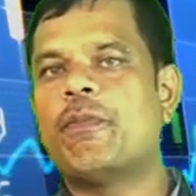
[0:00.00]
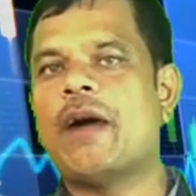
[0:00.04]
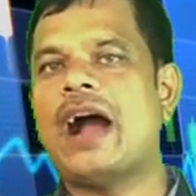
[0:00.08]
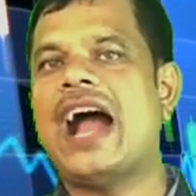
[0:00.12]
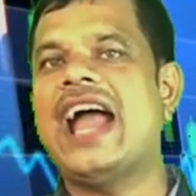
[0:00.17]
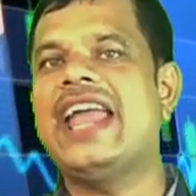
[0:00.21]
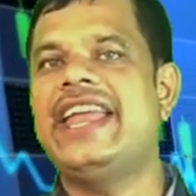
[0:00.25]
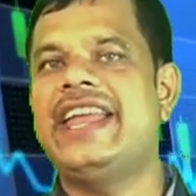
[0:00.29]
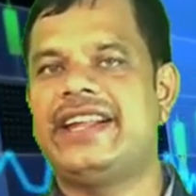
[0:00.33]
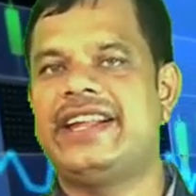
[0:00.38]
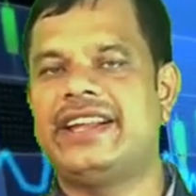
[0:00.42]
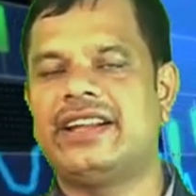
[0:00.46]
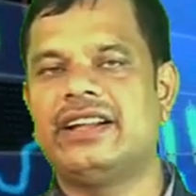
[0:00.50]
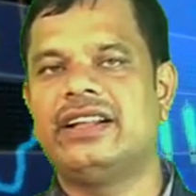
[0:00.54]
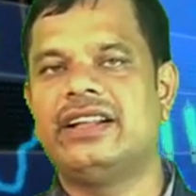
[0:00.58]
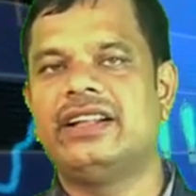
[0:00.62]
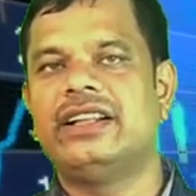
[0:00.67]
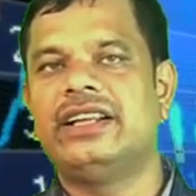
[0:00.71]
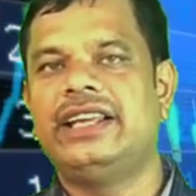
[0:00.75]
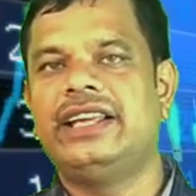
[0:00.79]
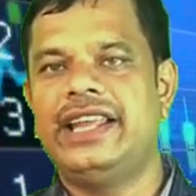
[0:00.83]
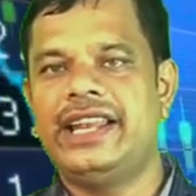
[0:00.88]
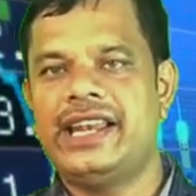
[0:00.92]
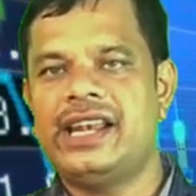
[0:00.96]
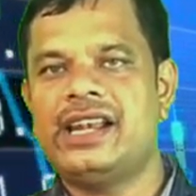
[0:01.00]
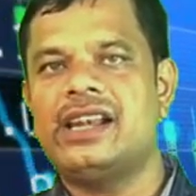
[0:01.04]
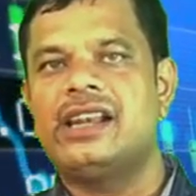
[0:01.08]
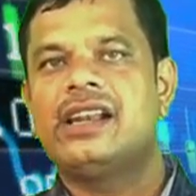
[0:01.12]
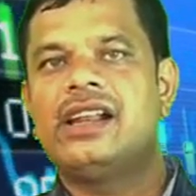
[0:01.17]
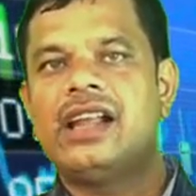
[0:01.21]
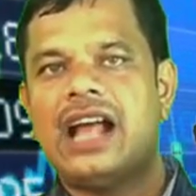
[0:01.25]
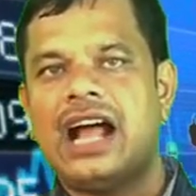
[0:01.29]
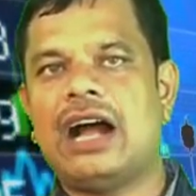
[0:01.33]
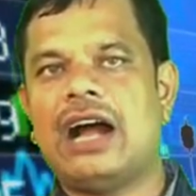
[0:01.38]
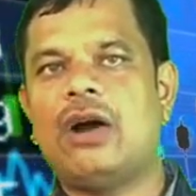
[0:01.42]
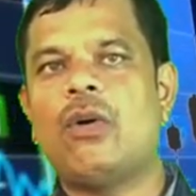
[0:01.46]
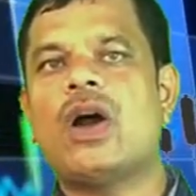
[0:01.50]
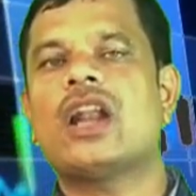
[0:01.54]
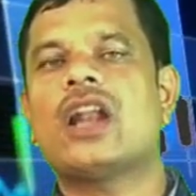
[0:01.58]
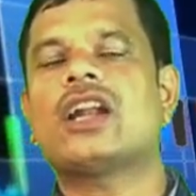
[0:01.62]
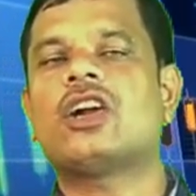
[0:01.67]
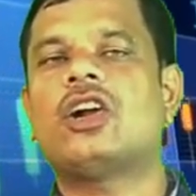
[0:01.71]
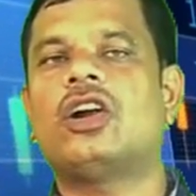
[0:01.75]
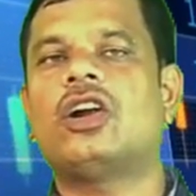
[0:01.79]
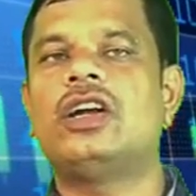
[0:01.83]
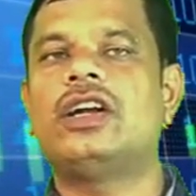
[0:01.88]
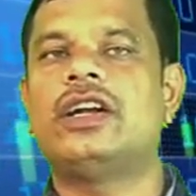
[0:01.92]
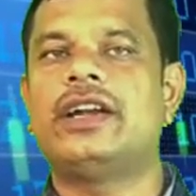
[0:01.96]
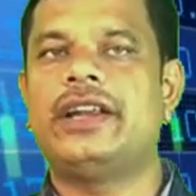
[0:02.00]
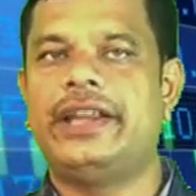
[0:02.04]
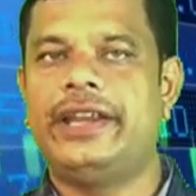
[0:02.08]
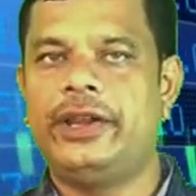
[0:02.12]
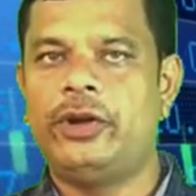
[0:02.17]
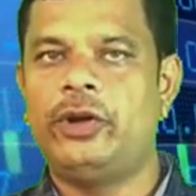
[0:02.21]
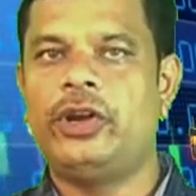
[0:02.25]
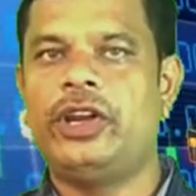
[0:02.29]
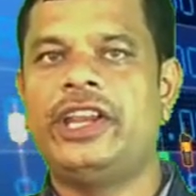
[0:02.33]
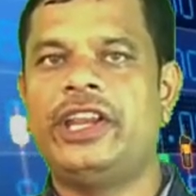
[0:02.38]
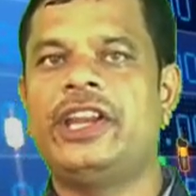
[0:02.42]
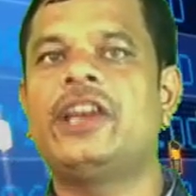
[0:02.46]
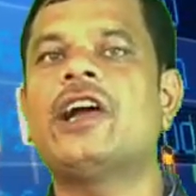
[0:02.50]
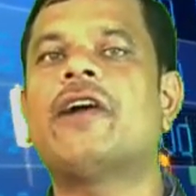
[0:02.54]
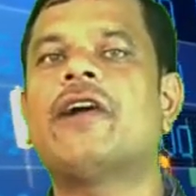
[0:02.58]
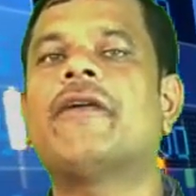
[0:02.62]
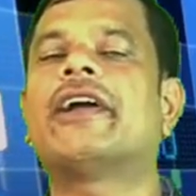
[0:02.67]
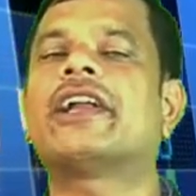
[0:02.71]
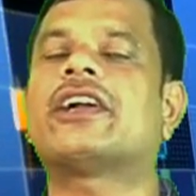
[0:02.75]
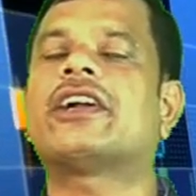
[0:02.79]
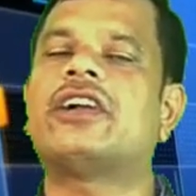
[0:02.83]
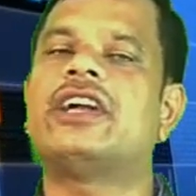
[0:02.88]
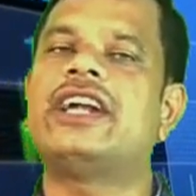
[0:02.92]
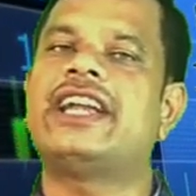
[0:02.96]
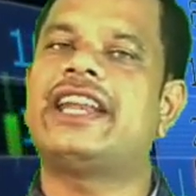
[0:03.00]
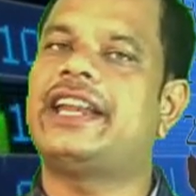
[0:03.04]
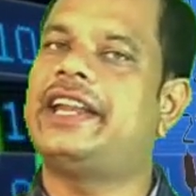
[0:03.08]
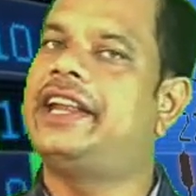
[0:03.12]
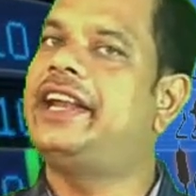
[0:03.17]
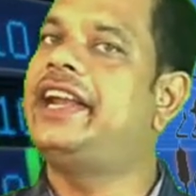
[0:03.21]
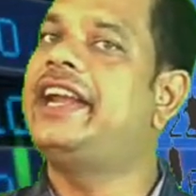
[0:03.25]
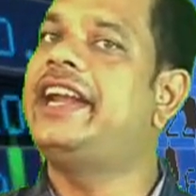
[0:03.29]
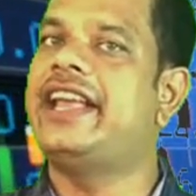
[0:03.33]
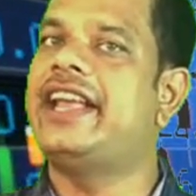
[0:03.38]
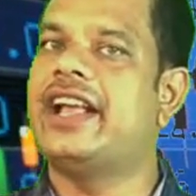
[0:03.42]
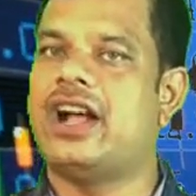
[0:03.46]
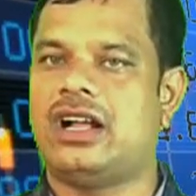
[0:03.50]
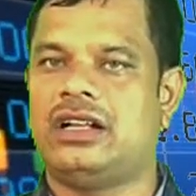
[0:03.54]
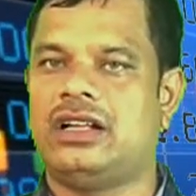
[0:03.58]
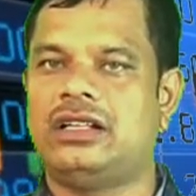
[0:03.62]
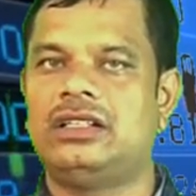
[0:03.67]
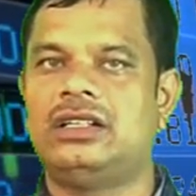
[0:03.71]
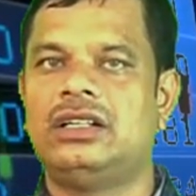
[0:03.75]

bike in our country India.